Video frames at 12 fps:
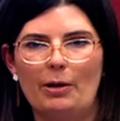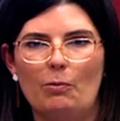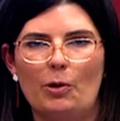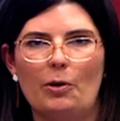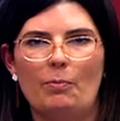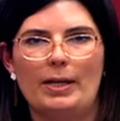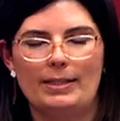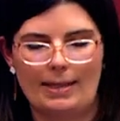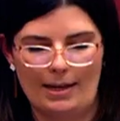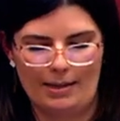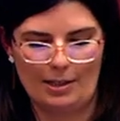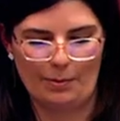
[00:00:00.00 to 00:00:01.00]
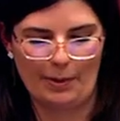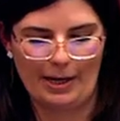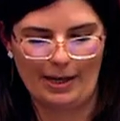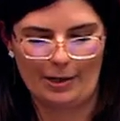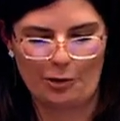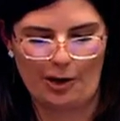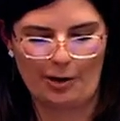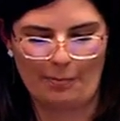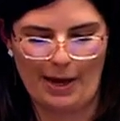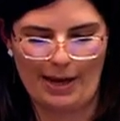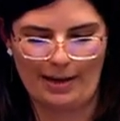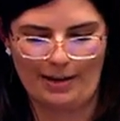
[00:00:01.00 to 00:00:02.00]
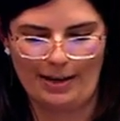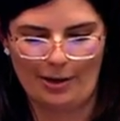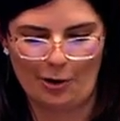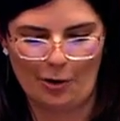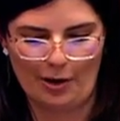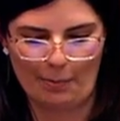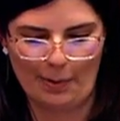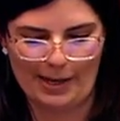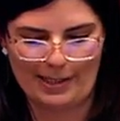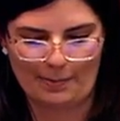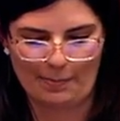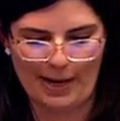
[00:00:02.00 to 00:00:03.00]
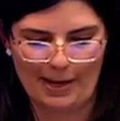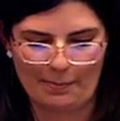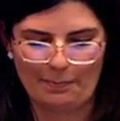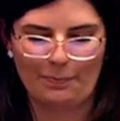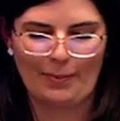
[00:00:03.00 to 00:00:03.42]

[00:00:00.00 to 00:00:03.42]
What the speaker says: wanted my son to be a truck man and not a bus man.